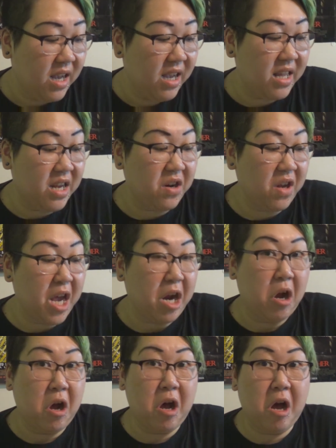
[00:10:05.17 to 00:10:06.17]
And then you're like,
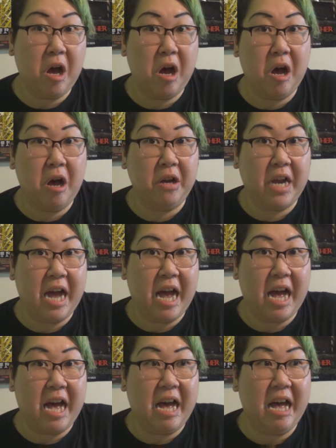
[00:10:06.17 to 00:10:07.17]
oh
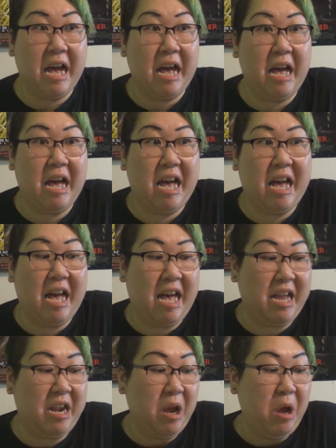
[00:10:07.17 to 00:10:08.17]

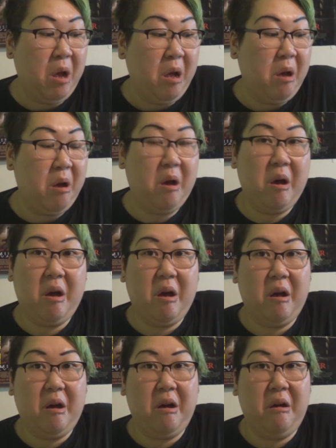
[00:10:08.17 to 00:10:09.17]
god!
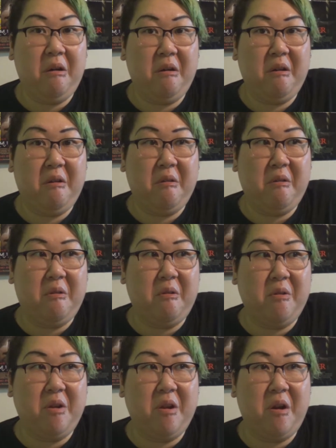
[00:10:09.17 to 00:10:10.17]

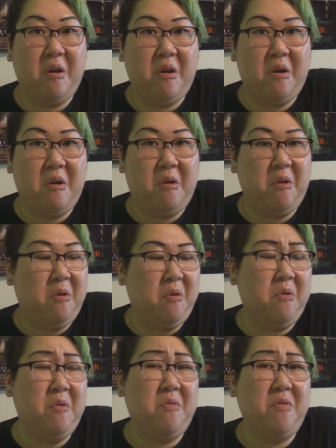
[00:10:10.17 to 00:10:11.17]
Oh
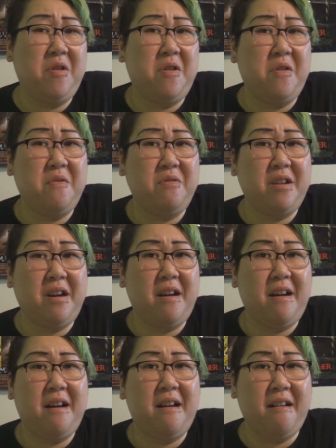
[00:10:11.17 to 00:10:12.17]
no, no
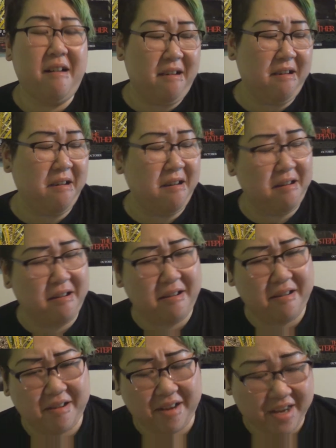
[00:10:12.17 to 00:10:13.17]

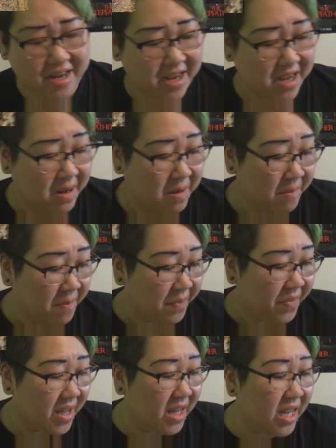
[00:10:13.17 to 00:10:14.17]
dog!
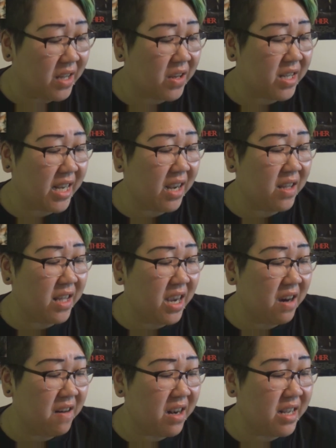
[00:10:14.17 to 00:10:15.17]
And they look down
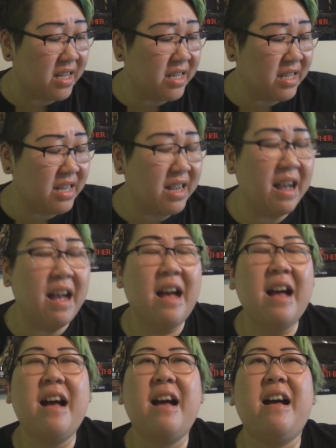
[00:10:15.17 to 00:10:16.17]
there, and then,
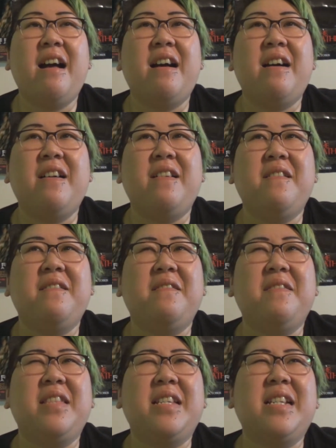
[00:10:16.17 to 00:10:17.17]

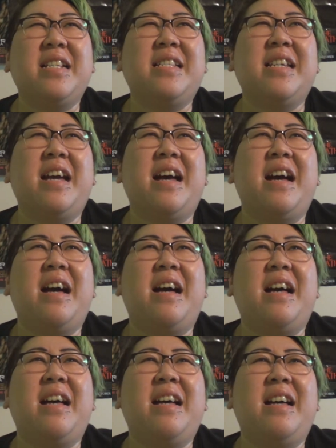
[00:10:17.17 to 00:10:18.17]
no, then
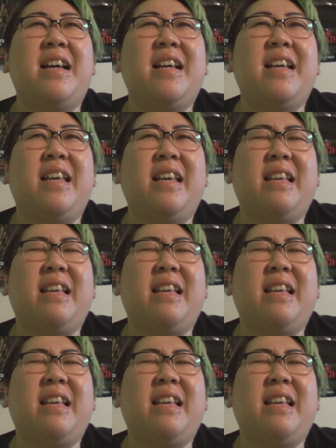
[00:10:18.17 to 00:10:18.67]
die!